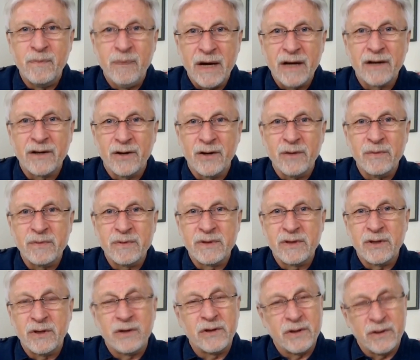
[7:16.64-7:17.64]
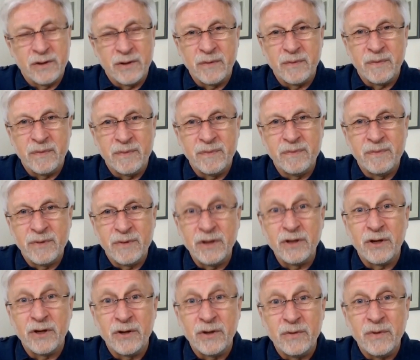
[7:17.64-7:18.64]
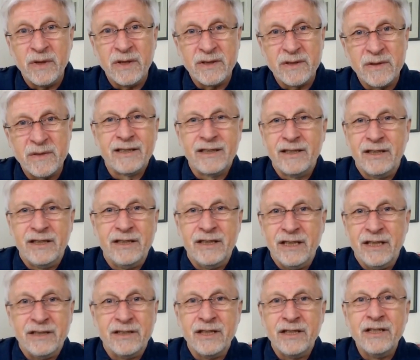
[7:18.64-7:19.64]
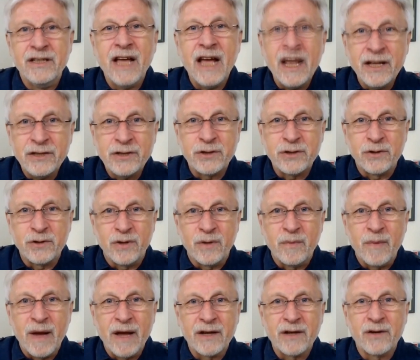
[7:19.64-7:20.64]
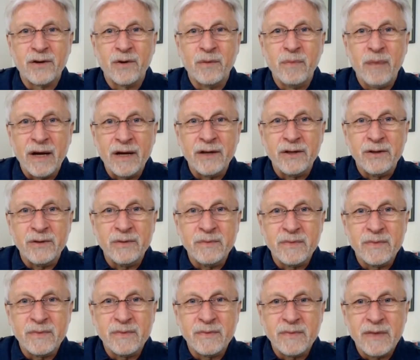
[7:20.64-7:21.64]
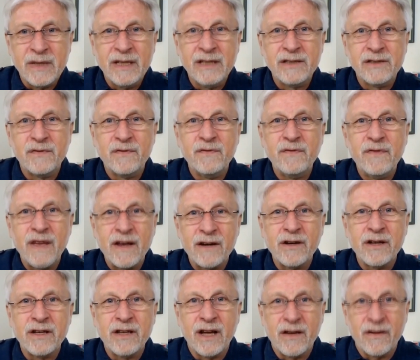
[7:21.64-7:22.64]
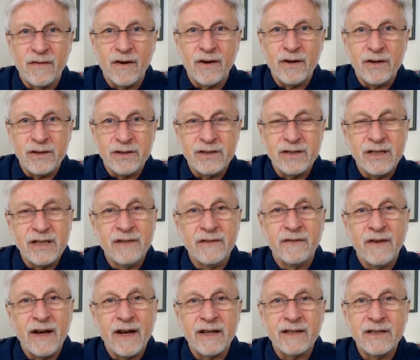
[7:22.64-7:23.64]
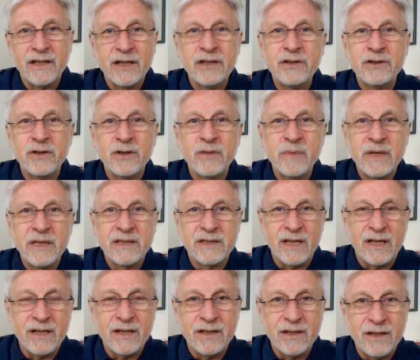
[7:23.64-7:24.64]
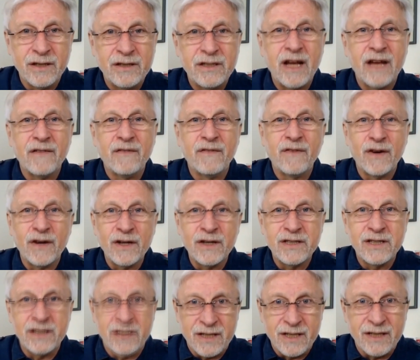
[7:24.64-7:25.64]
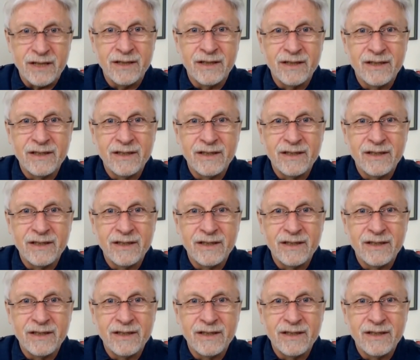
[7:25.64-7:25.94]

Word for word: I microbes, agree. To, to, yeah. the, to the good ones. That the natural microbiome is very diverse. In fact, it should be said the diversity,